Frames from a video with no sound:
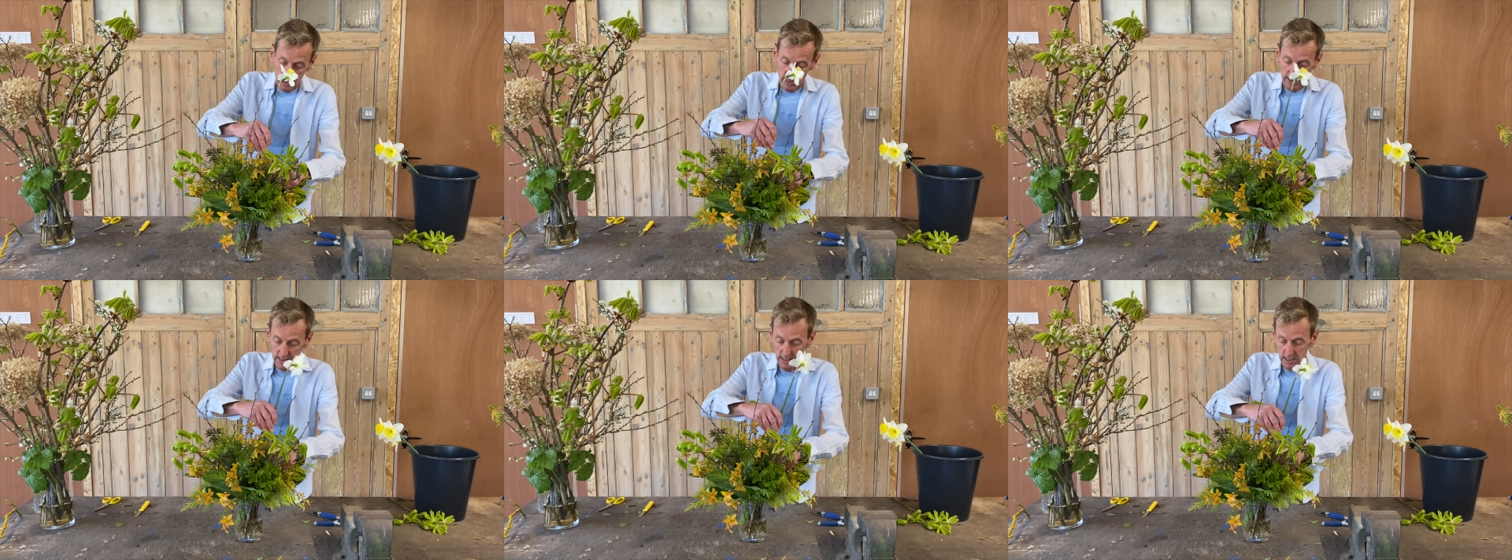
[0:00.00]

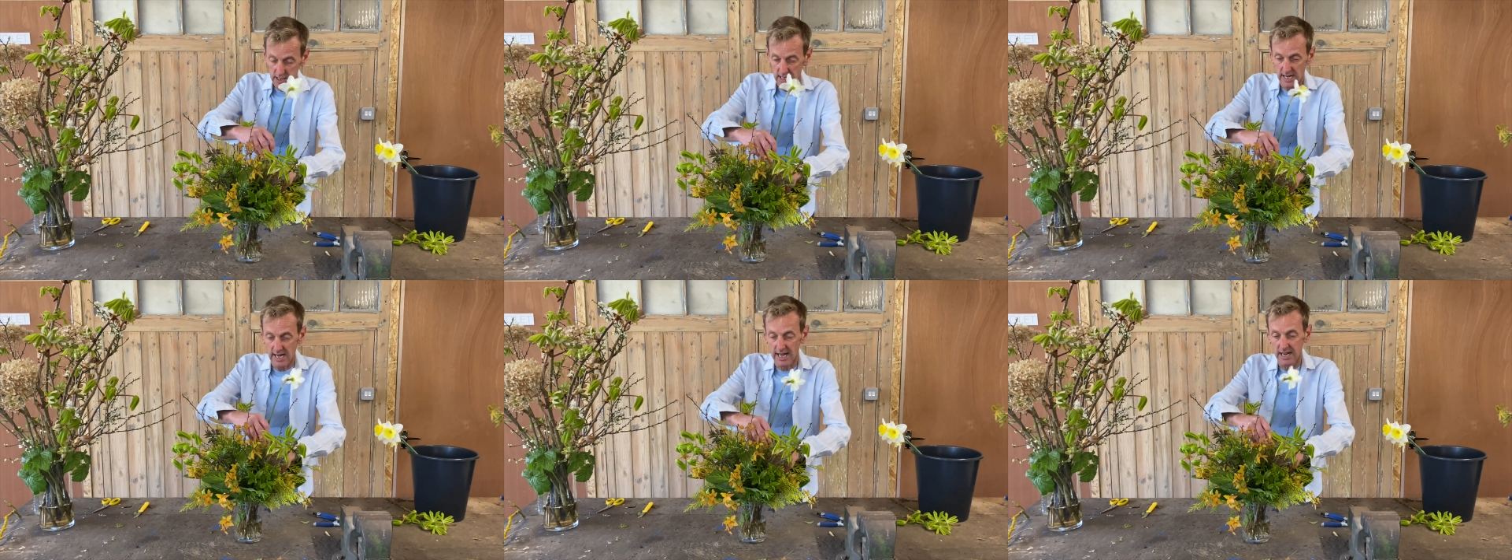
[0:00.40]
I'm going to
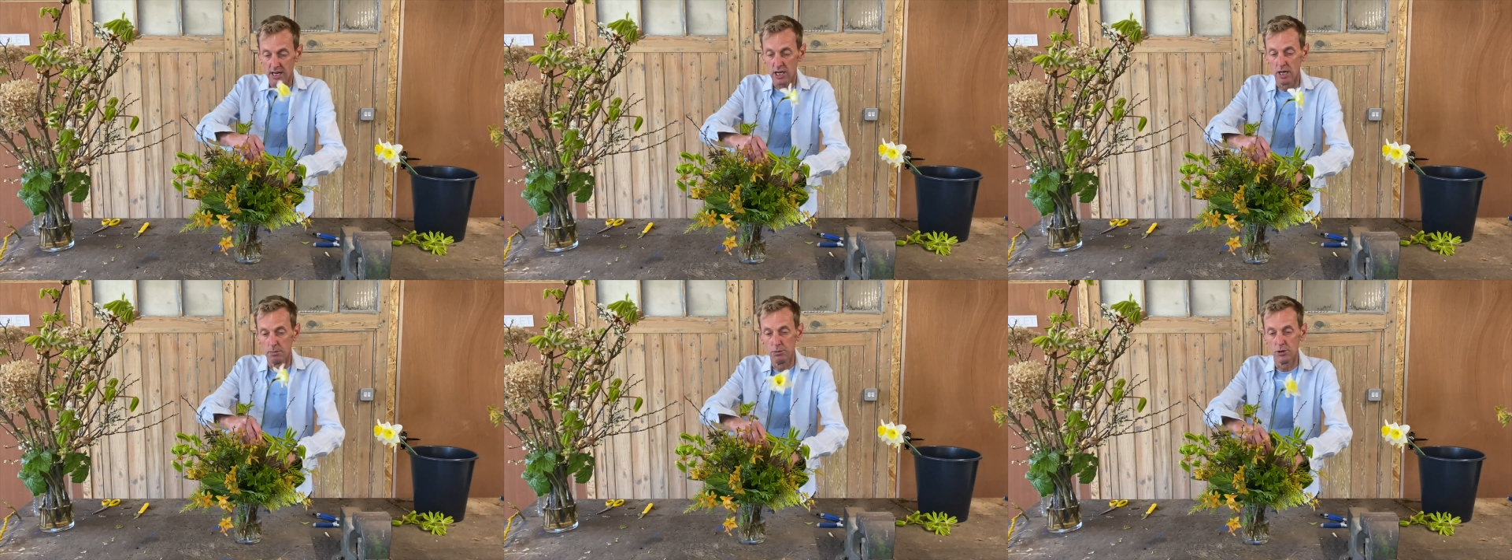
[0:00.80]
add a
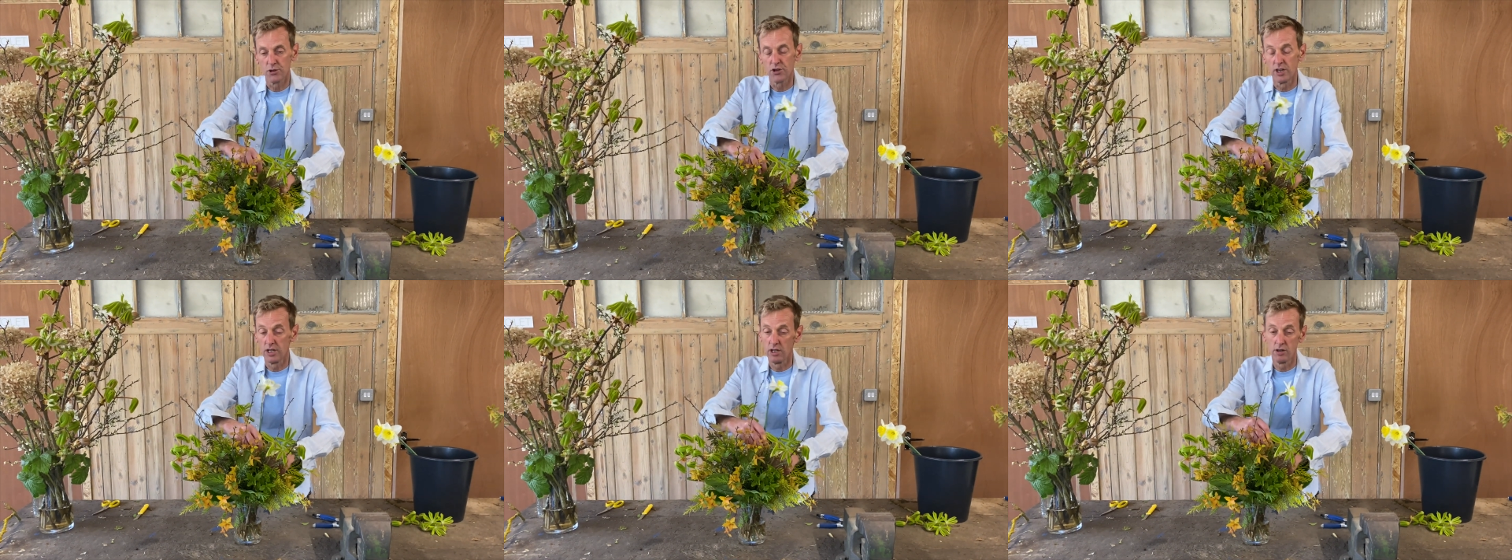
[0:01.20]
couple
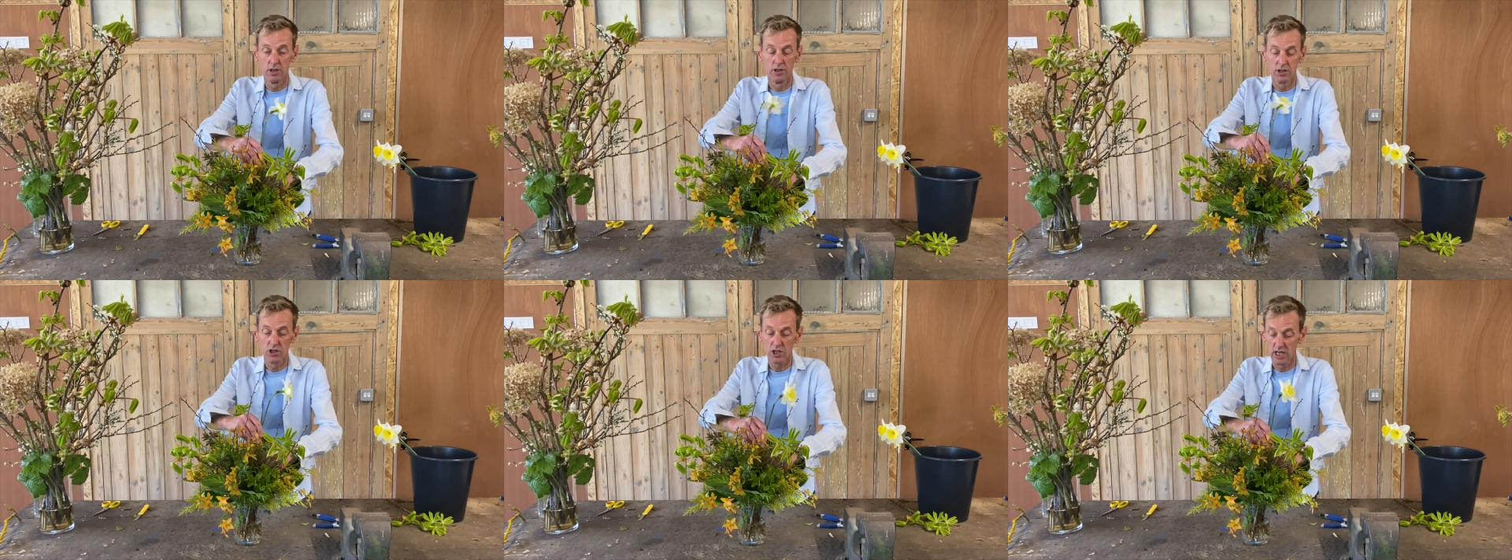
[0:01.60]
so you
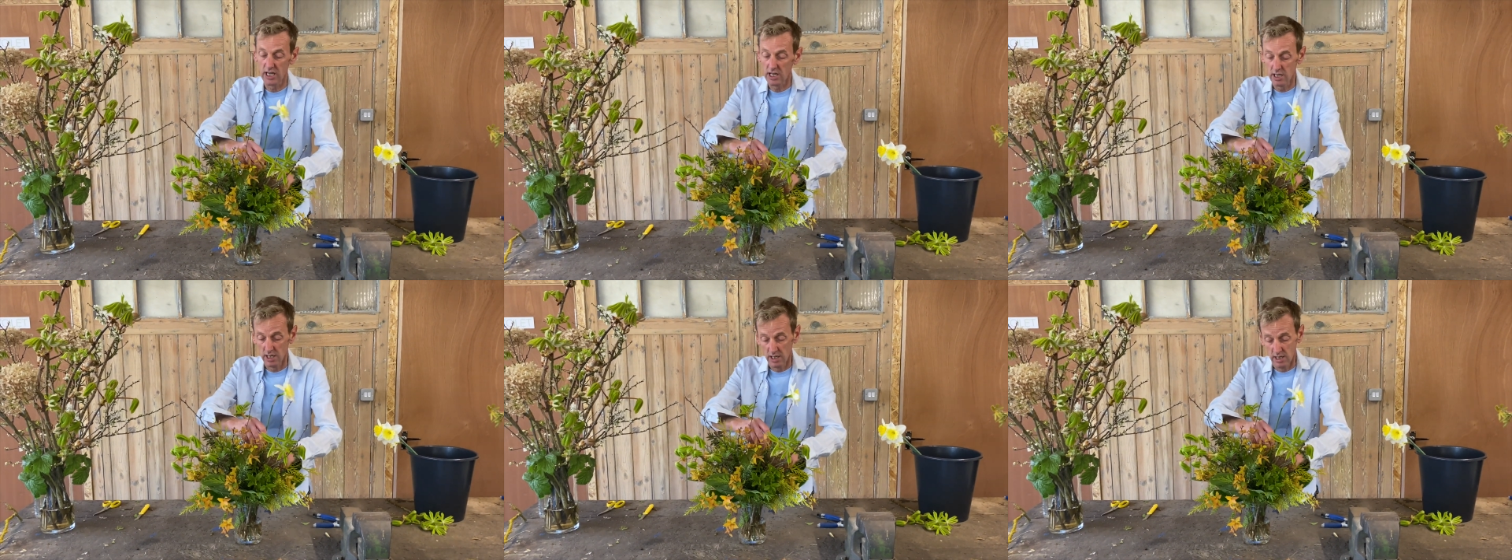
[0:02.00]
can
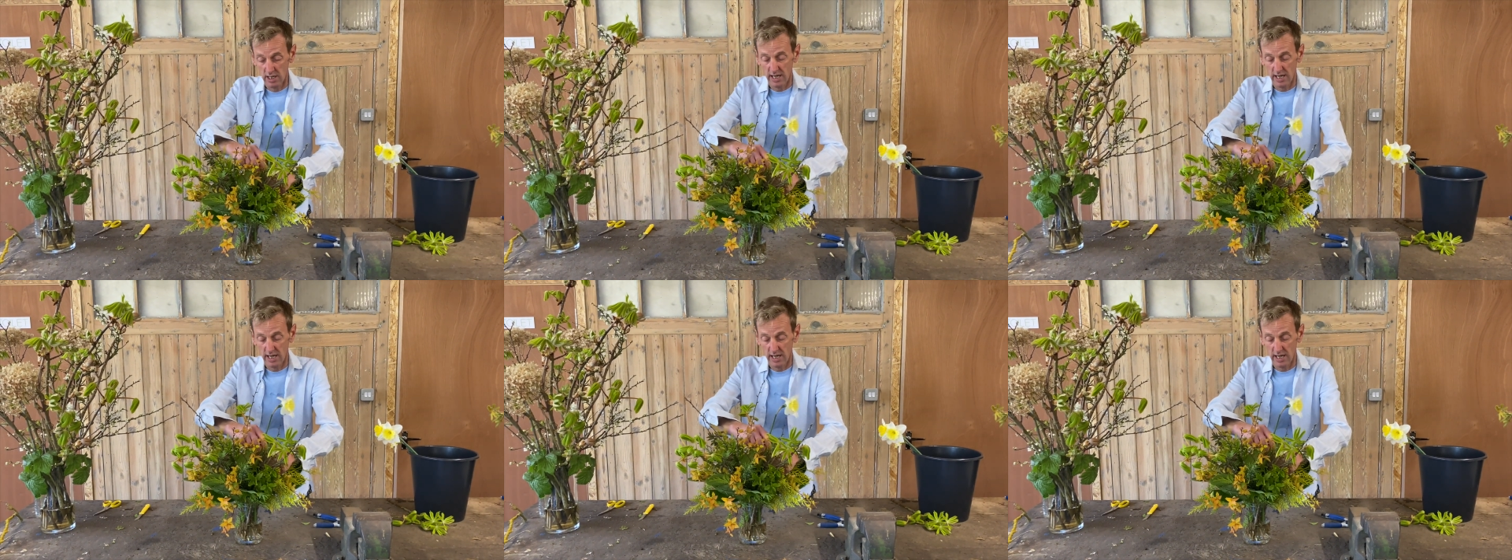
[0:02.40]
see,